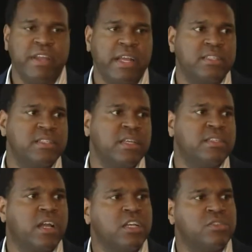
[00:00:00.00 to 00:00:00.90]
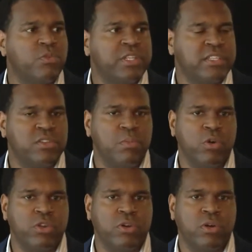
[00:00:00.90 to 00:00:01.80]
next is a customer
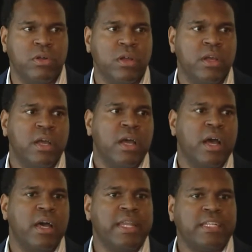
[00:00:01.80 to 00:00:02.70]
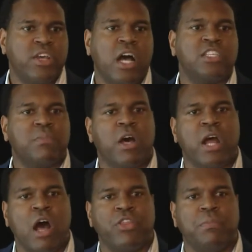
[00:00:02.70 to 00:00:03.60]
testimonial that talks about
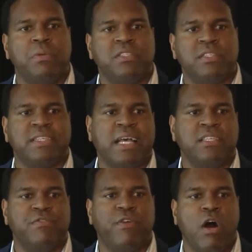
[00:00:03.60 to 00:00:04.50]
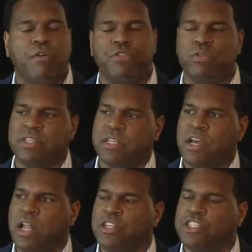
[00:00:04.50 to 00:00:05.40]
how their business has evolved through
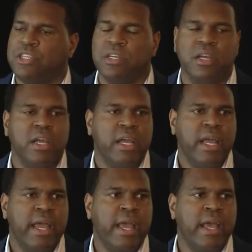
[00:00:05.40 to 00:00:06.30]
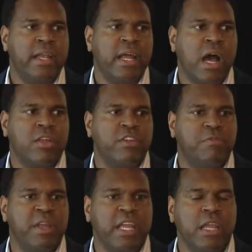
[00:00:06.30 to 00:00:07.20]
technology and how
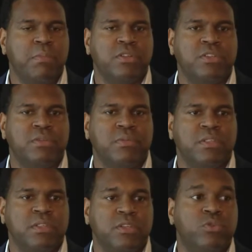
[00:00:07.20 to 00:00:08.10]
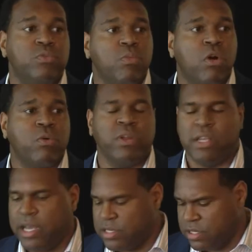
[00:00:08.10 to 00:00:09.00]
they've been able to do more with
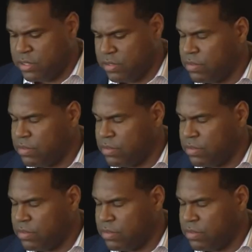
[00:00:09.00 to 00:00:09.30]
less.